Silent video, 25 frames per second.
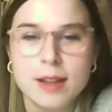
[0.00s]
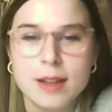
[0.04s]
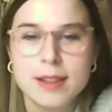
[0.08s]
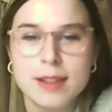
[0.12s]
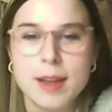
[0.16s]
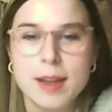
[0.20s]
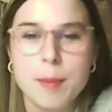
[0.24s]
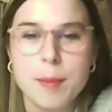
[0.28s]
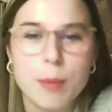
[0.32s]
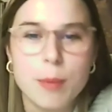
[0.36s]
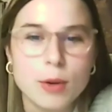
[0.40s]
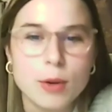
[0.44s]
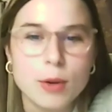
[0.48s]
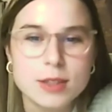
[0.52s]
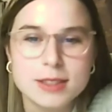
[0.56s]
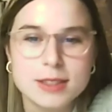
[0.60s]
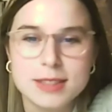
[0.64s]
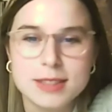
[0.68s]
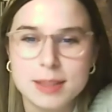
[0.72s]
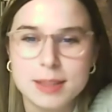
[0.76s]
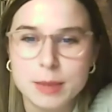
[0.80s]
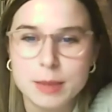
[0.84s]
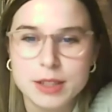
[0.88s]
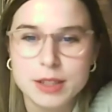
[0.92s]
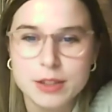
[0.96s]
the importance
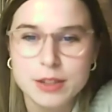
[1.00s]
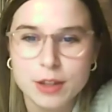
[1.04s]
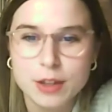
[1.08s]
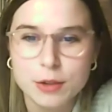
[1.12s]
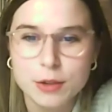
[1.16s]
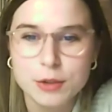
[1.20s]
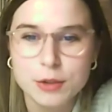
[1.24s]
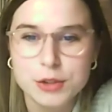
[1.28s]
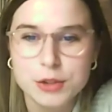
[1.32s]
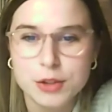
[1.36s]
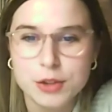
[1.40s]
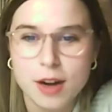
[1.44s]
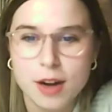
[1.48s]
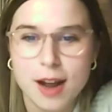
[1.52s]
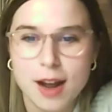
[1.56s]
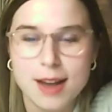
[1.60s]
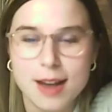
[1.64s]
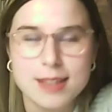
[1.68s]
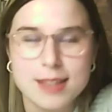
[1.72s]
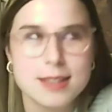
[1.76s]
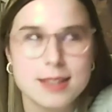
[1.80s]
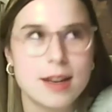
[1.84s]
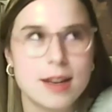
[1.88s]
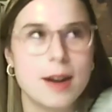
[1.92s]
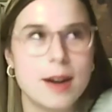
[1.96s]
that material culture
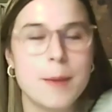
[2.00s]
has,